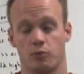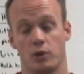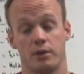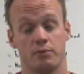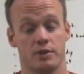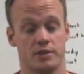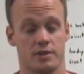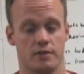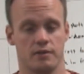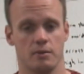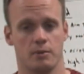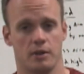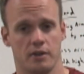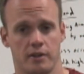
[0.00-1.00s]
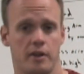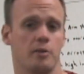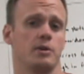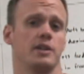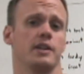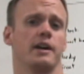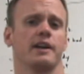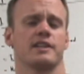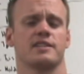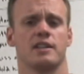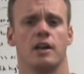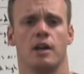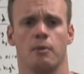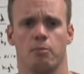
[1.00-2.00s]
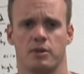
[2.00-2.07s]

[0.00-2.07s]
when we're serving the ball. That'll be next.